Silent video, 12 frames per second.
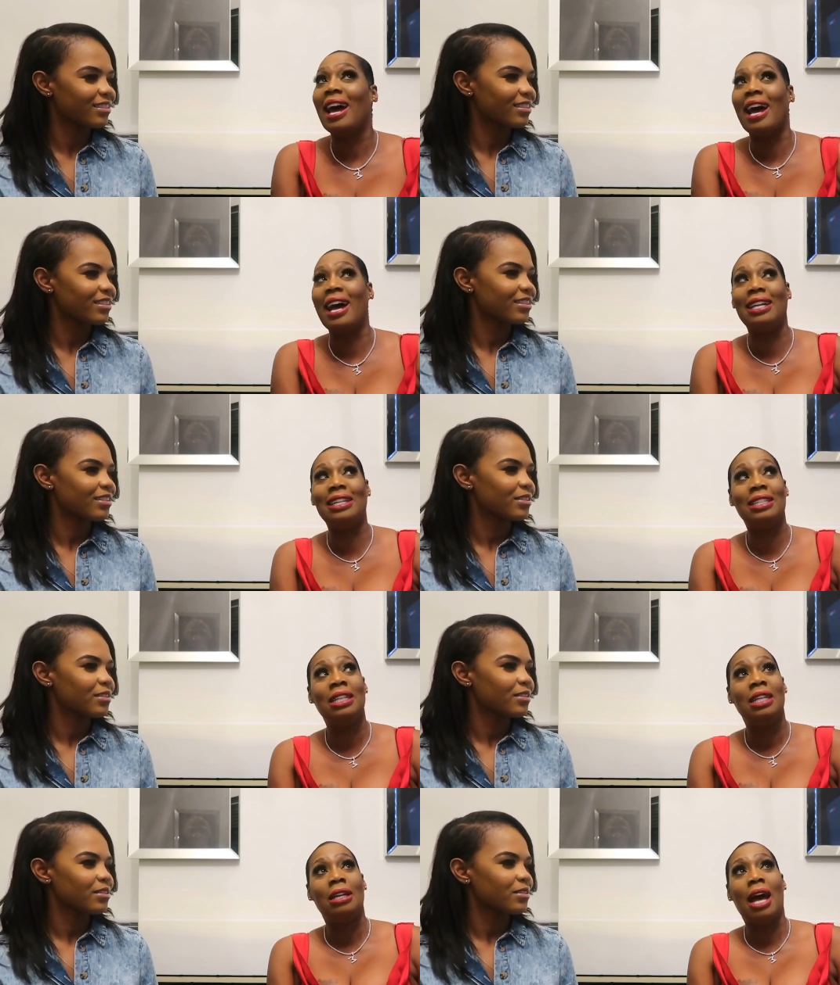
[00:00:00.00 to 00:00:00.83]

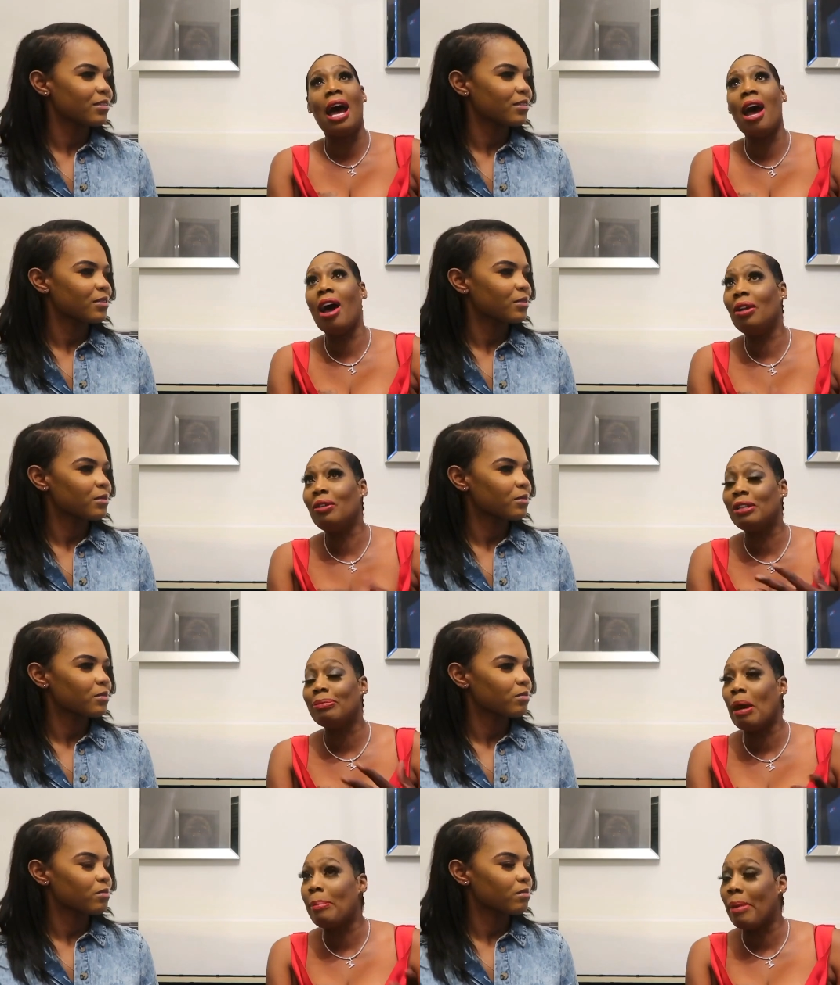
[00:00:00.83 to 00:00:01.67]
Speaker 1: And I
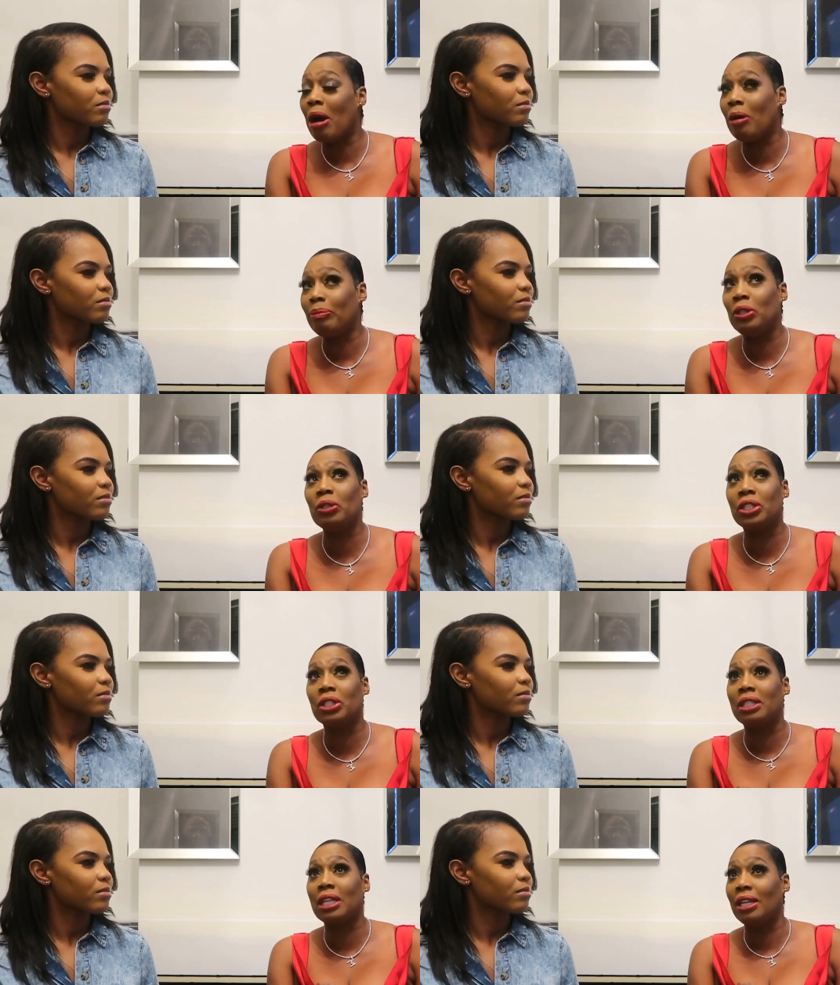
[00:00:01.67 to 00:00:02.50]
always, my mom
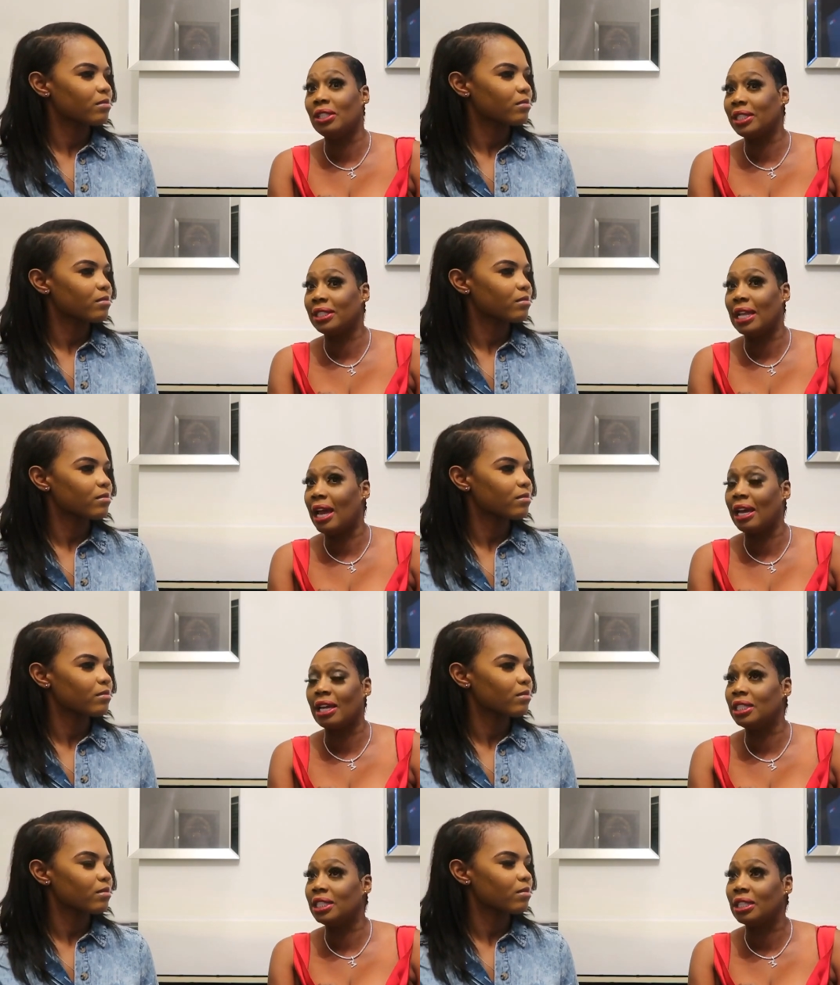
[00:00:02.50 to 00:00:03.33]
used to tell us
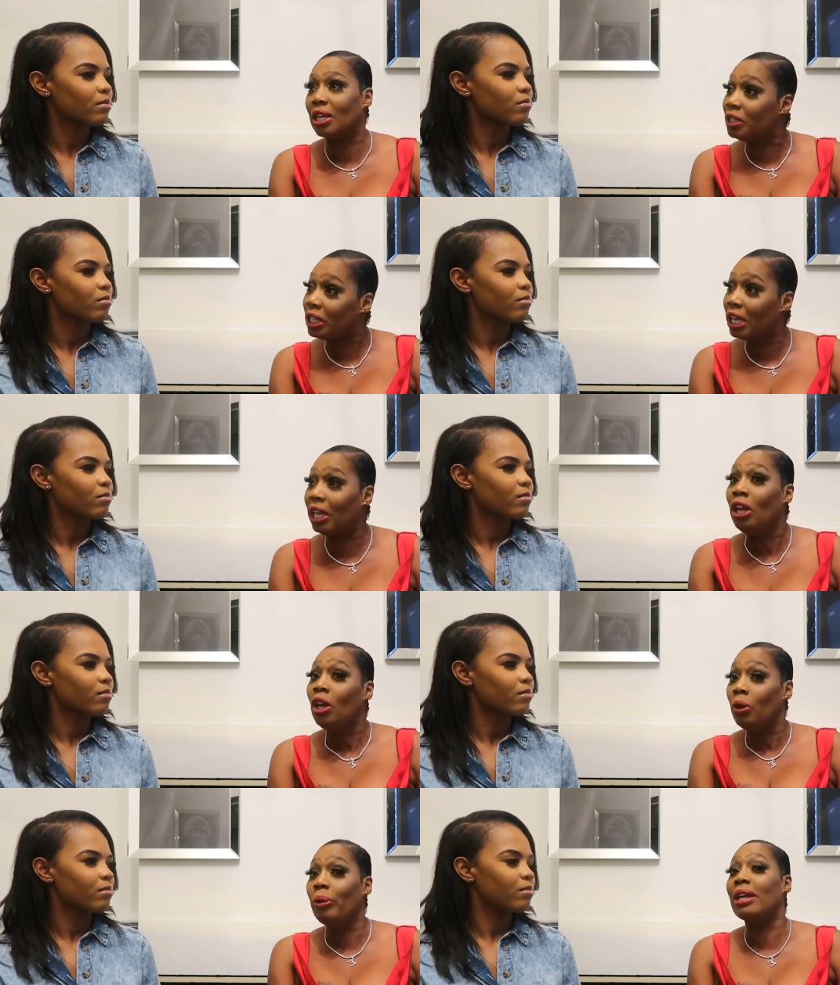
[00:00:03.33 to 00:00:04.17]
like on Sunday,
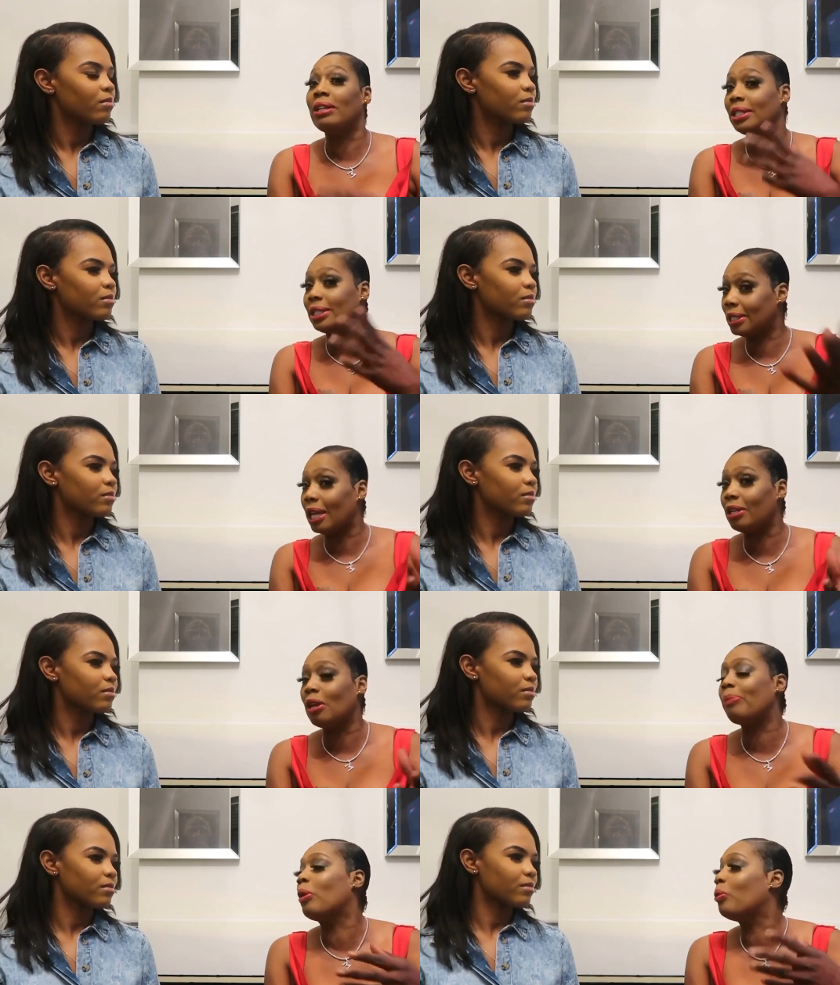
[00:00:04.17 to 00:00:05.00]
we have to
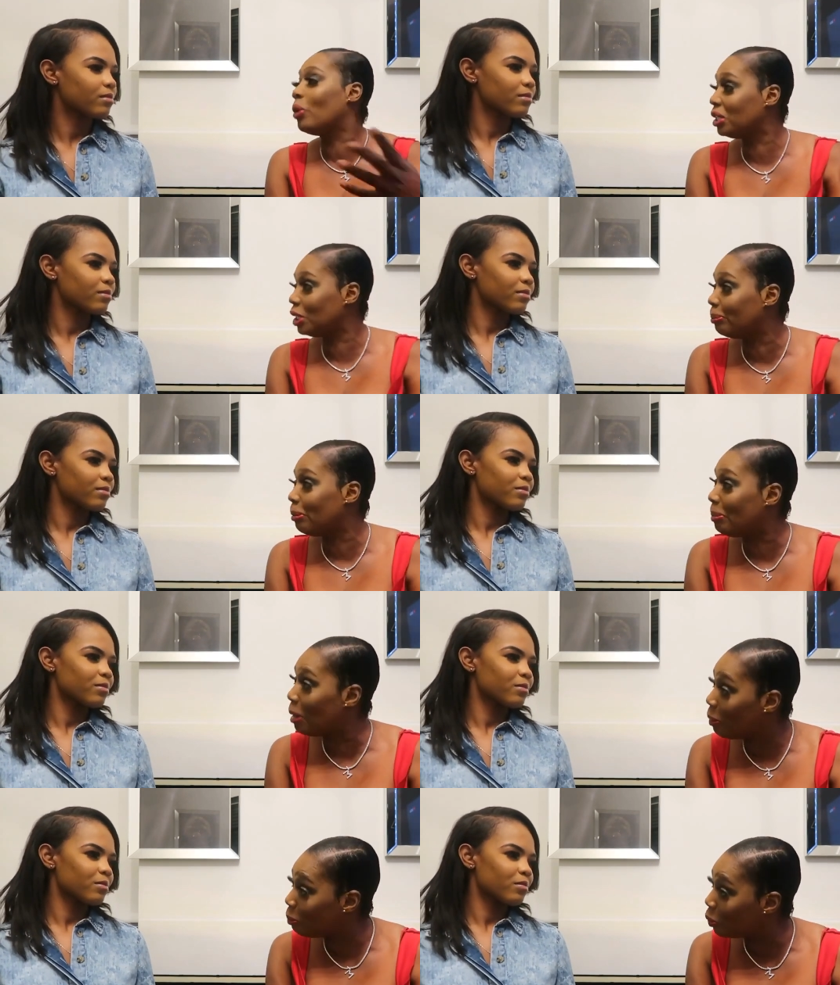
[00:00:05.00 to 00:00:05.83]
stand up and watch my
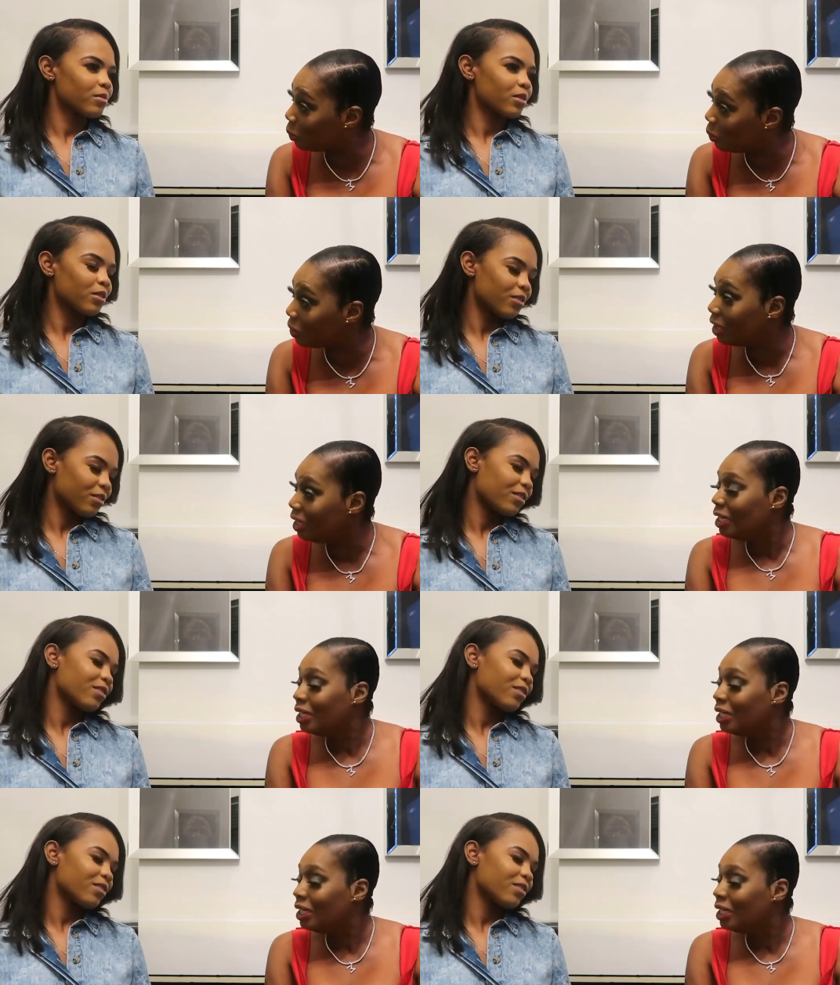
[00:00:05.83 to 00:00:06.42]
mom cook.